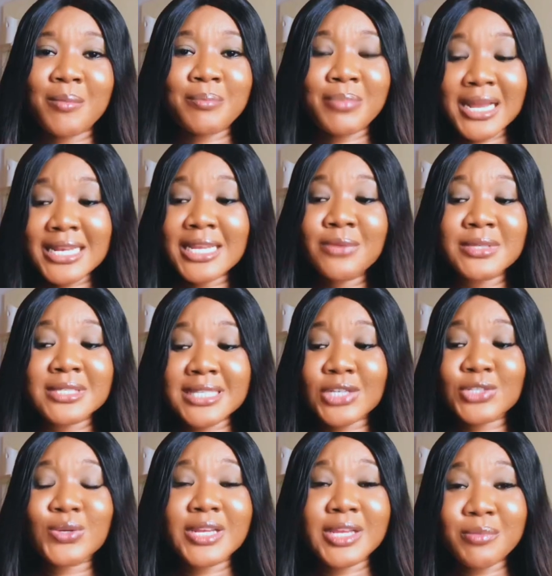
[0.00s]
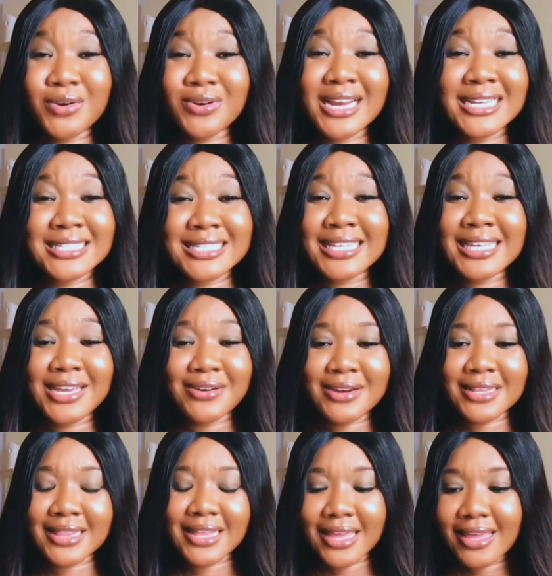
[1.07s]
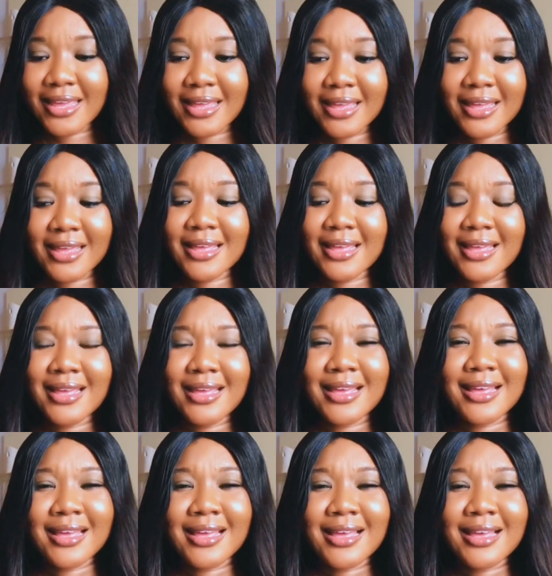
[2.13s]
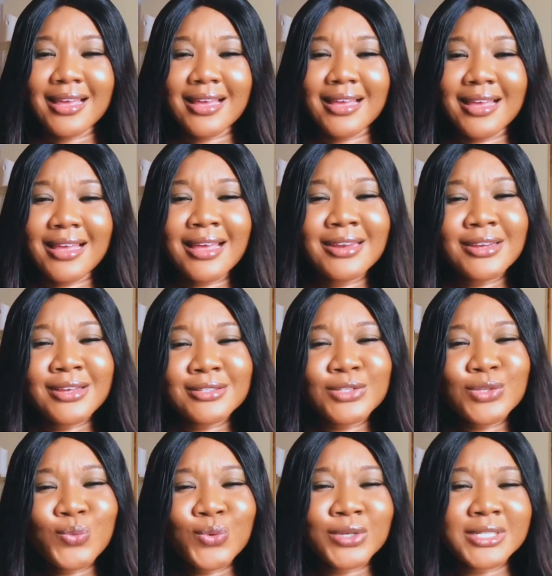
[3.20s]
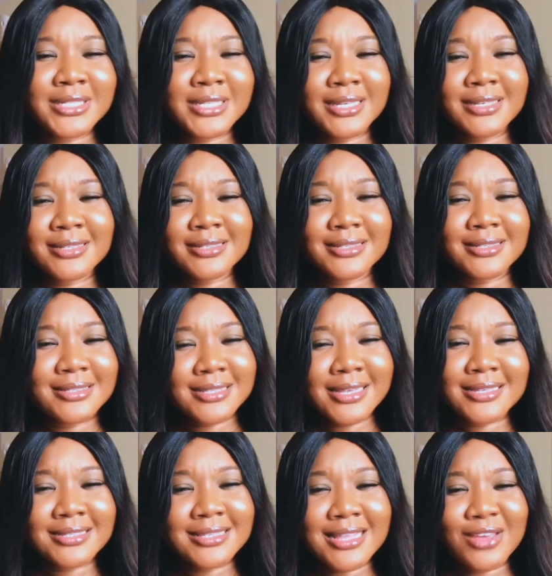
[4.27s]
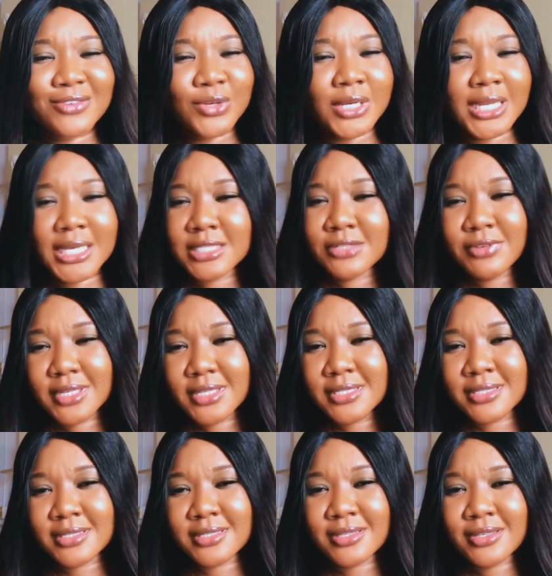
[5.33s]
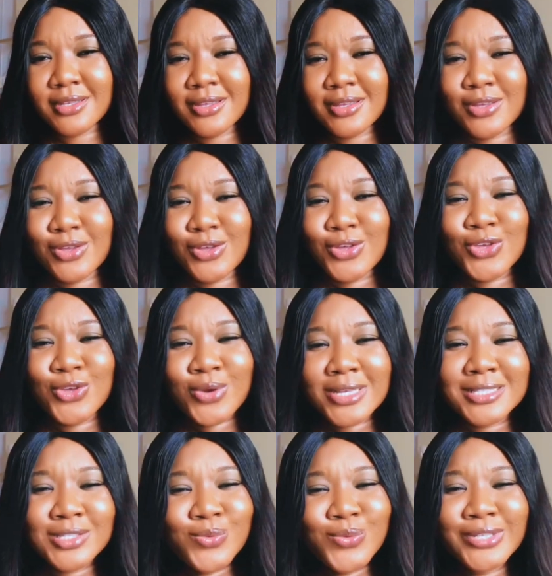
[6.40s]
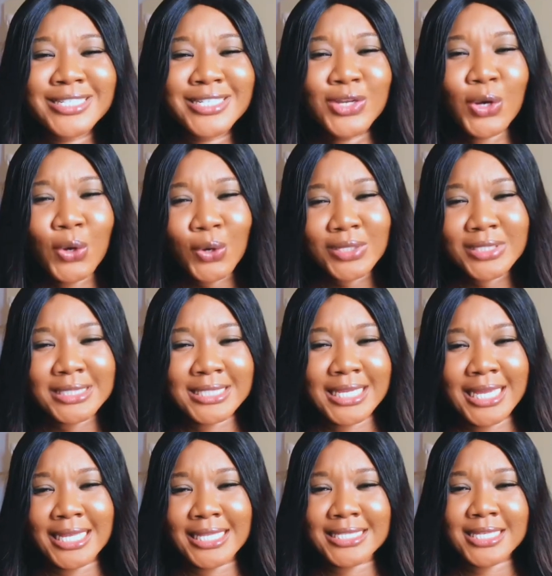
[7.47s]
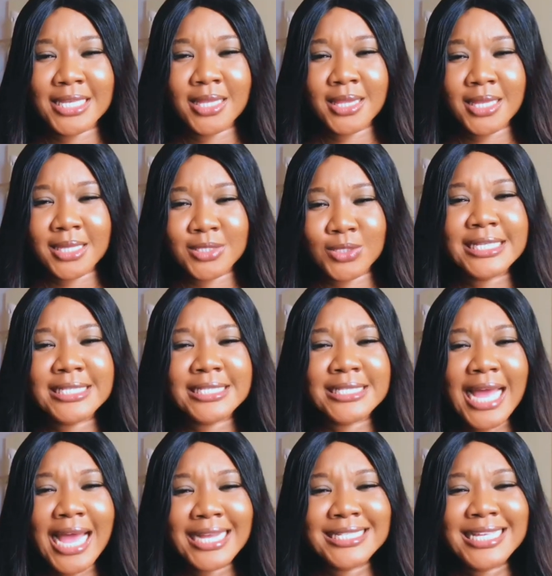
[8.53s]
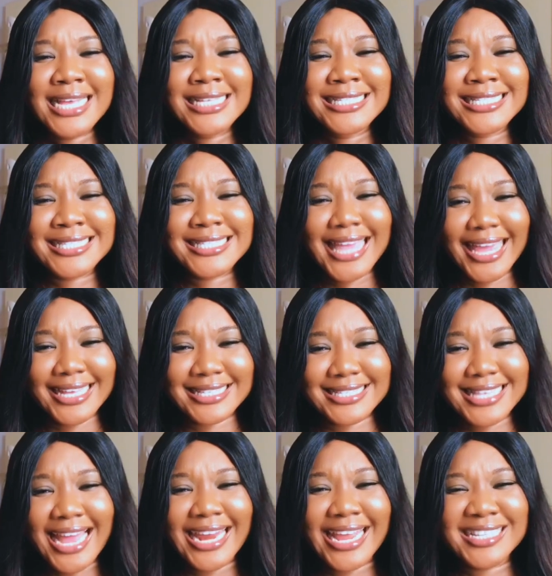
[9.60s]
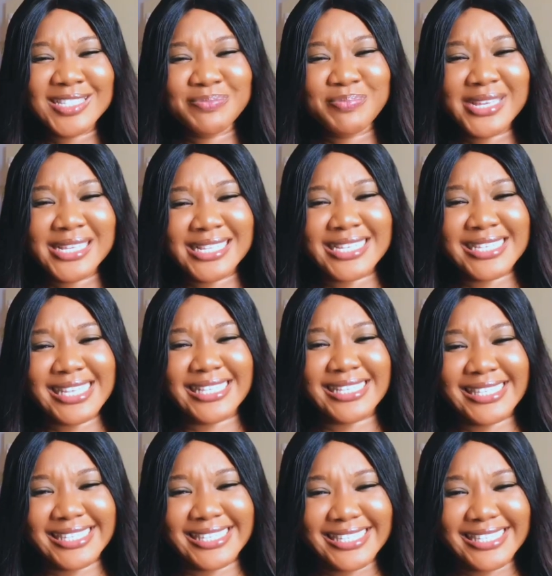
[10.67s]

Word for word: battling with sexual immorality here and there, and you're still watching sex live on Netflix, you are still watching content that is tagged sex and explicit,